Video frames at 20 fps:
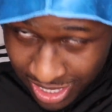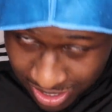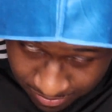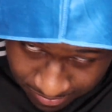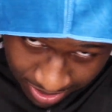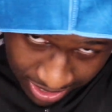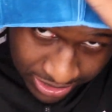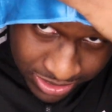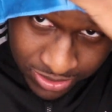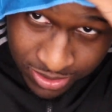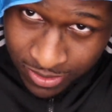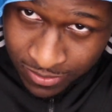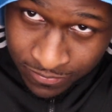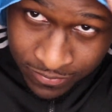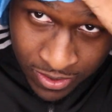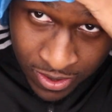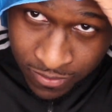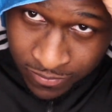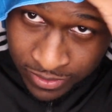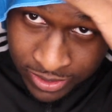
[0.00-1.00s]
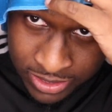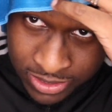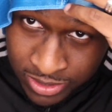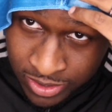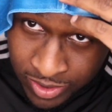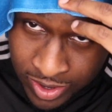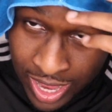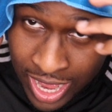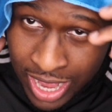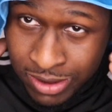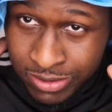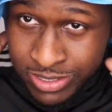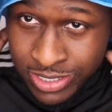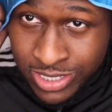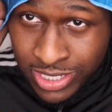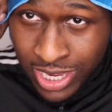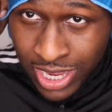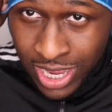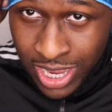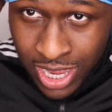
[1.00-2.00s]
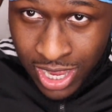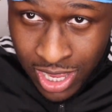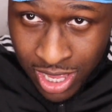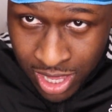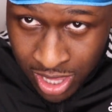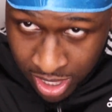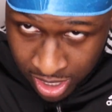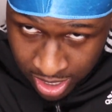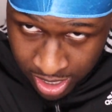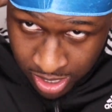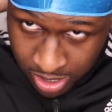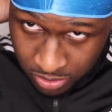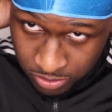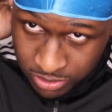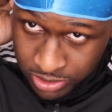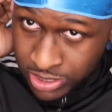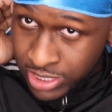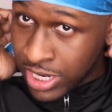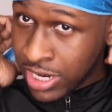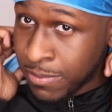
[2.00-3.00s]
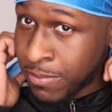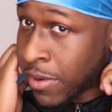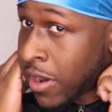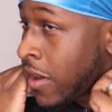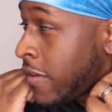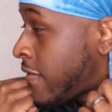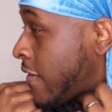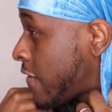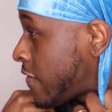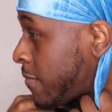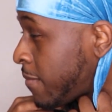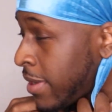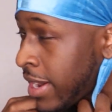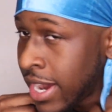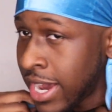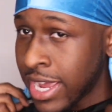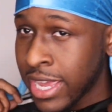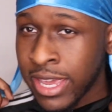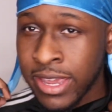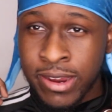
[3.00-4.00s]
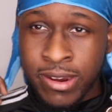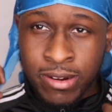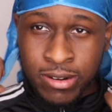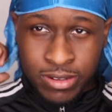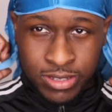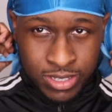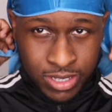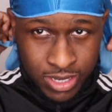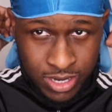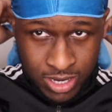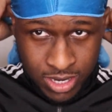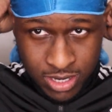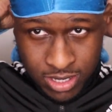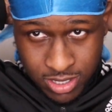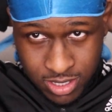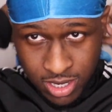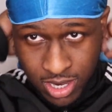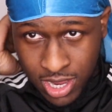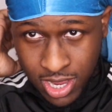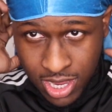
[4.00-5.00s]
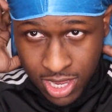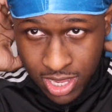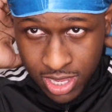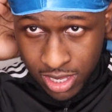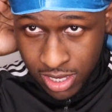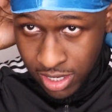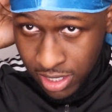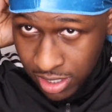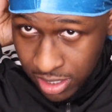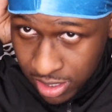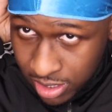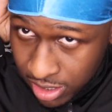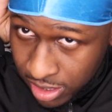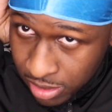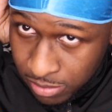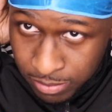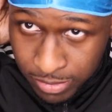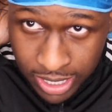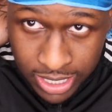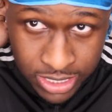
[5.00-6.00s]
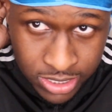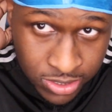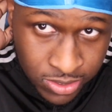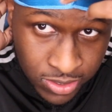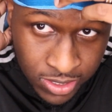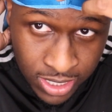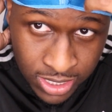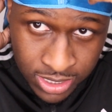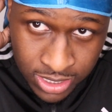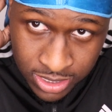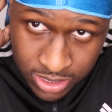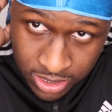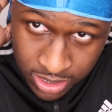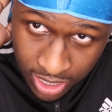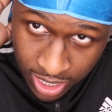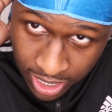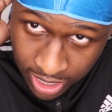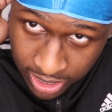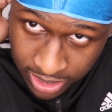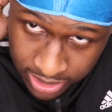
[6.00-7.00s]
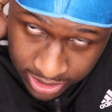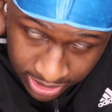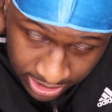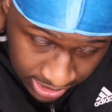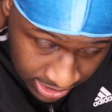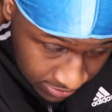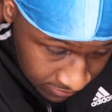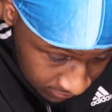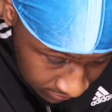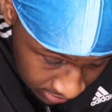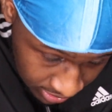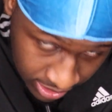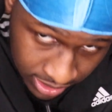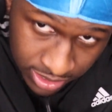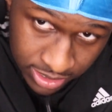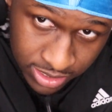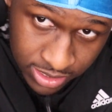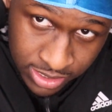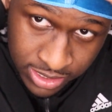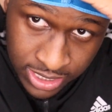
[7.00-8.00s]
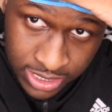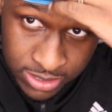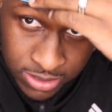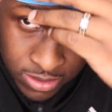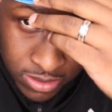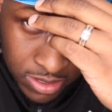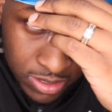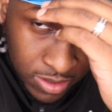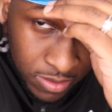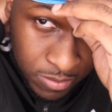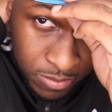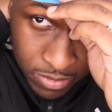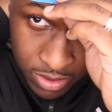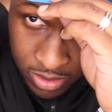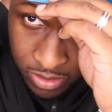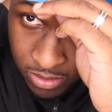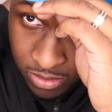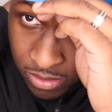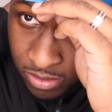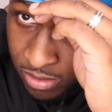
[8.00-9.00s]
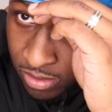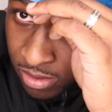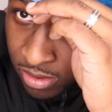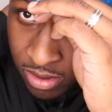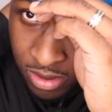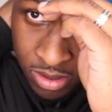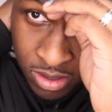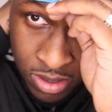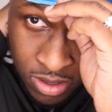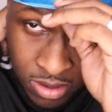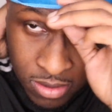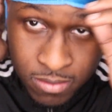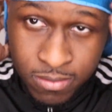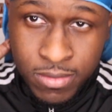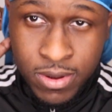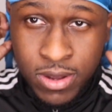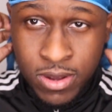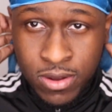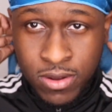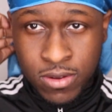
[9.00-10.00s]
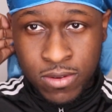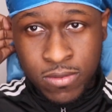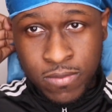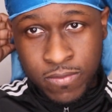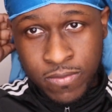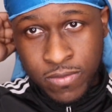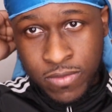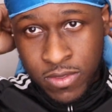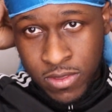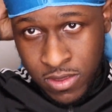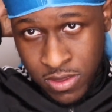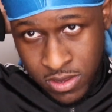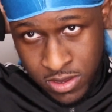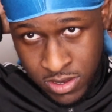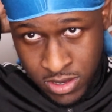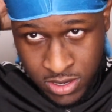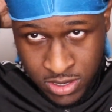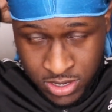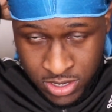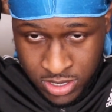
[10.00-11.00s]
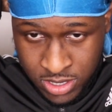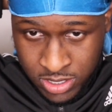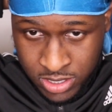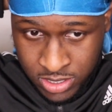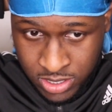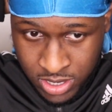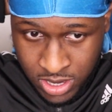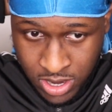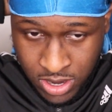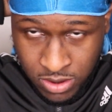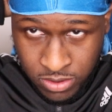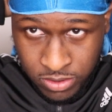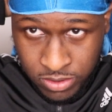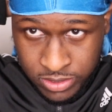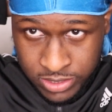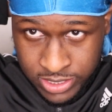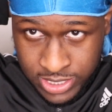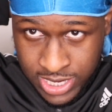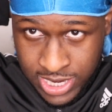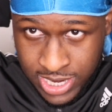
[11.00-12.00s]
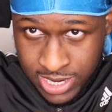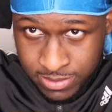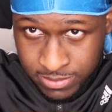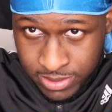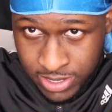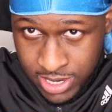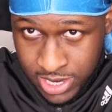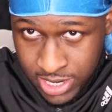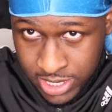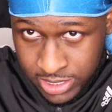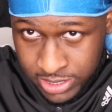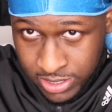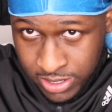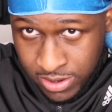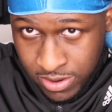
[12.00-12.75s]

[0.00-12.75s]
You make sure the velvet is on the outside. You tuck both of them behind your ears like that. You make sure that this line is evenly centered in the middle. Boom. So you're gonna do the same things though.